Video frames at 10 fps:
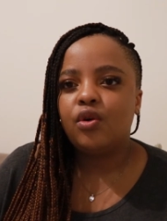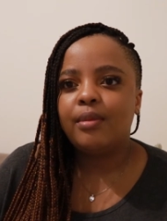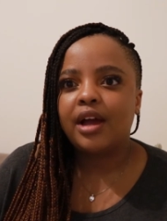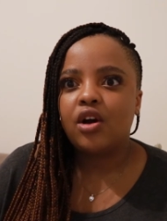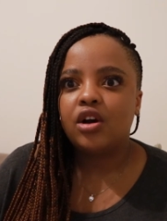oh
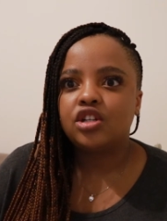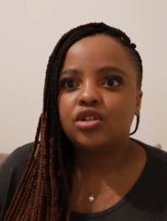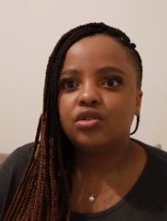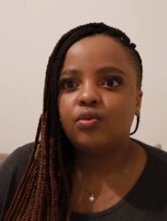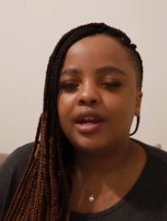my
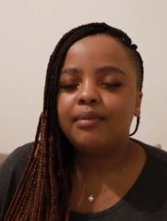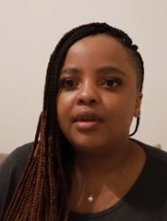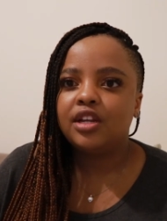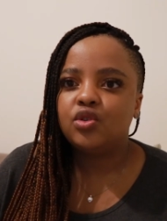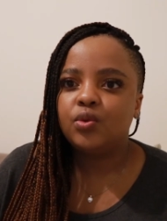gosh, what am
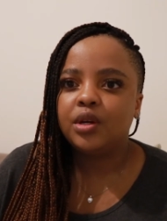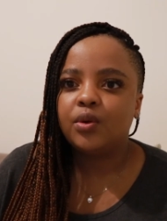I doing?